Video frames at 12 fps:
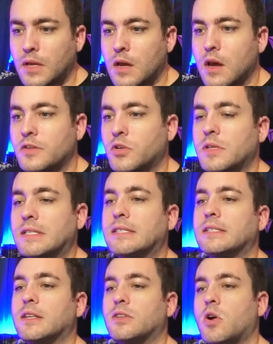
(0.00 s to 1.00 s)
So this
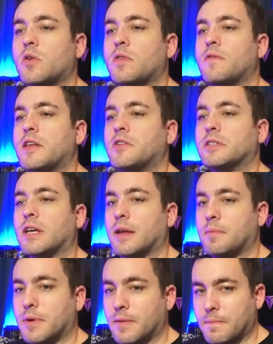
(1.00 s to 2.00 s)
is the Darth Vader
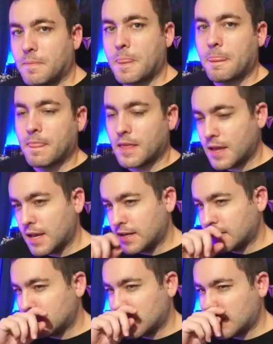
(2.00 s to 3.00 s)
type that
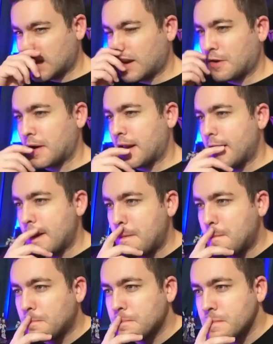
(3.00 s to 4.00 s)
is in there.
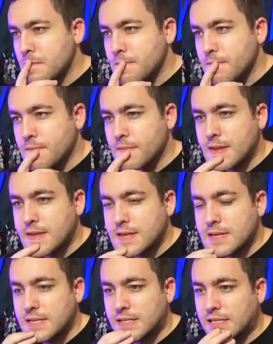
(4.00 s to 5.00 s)
And
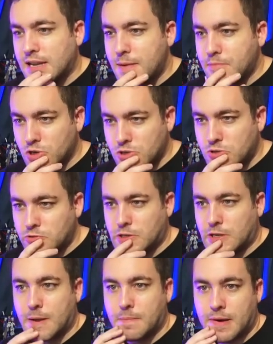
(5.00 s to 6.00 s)
Cyber New
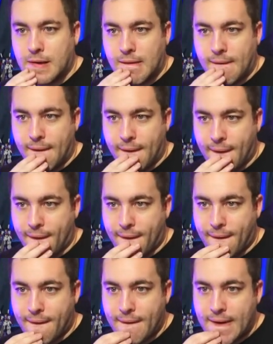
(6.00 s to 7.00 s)
type, huh?
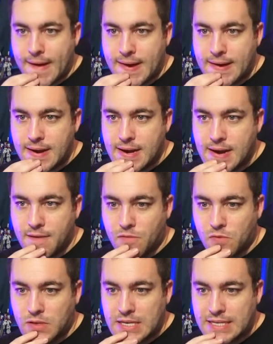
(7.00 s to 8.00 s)
I never
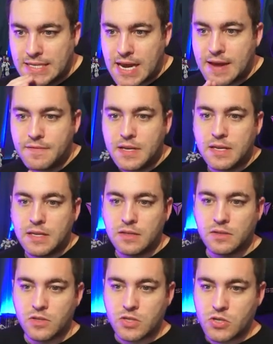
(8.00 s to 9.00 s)
really dived
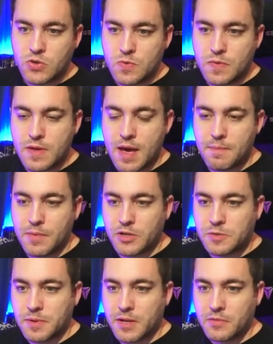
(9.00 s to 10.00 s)
into that
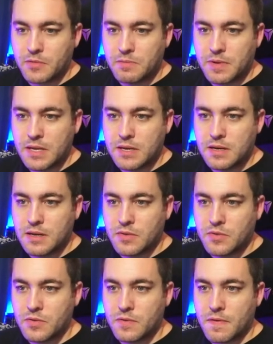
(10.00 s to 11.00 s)
much, but that would be
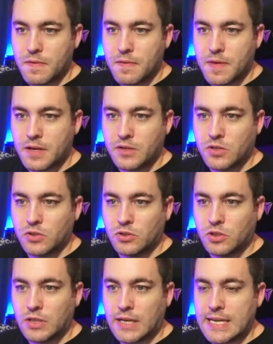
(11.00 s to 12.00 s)
another thing to
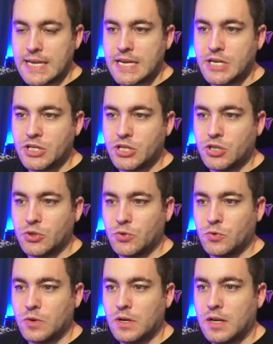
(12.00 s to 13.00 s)
look
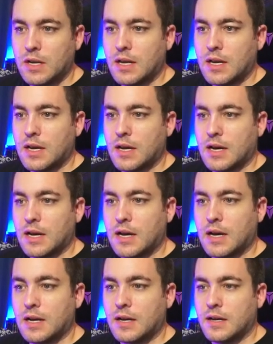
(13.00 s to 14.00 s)
into
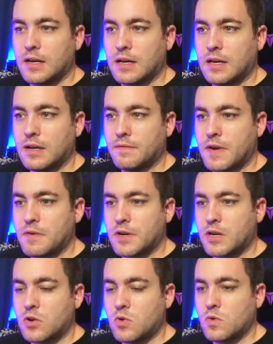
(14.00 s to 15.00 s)
uh,
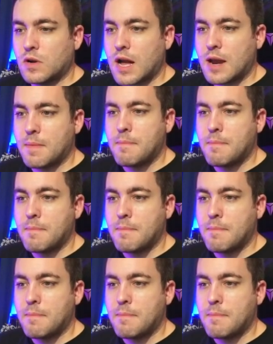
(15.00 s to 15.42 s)
very cool kind of